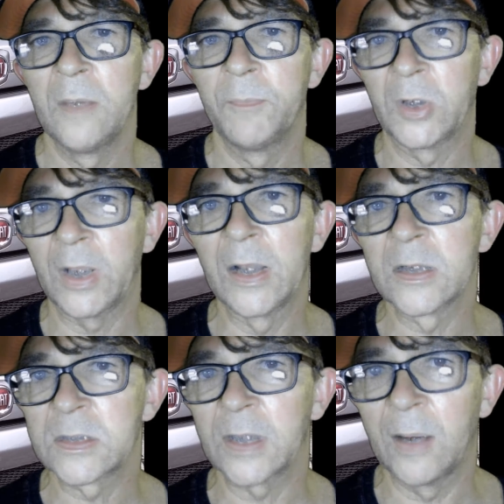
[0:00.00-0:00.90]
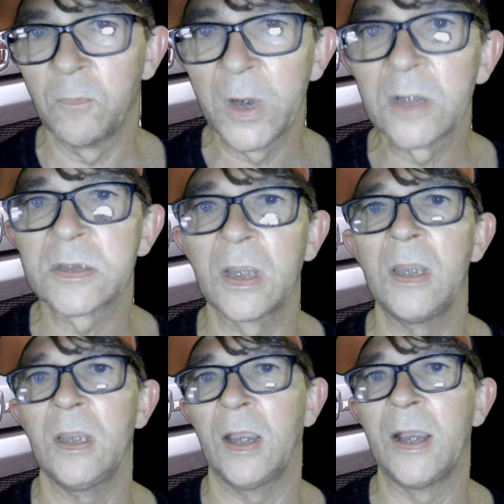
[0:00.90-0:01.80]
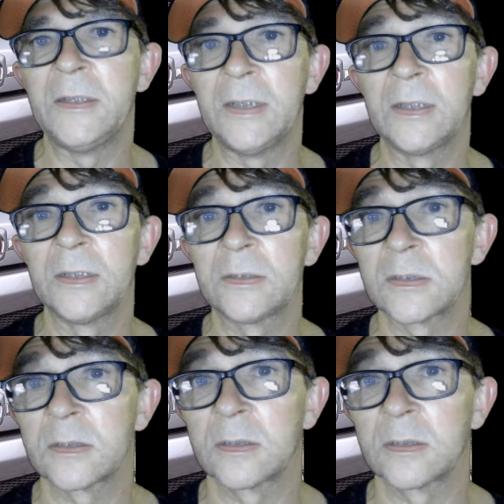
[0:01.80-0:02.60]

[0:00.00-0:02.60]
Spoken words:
But else, I will say I did it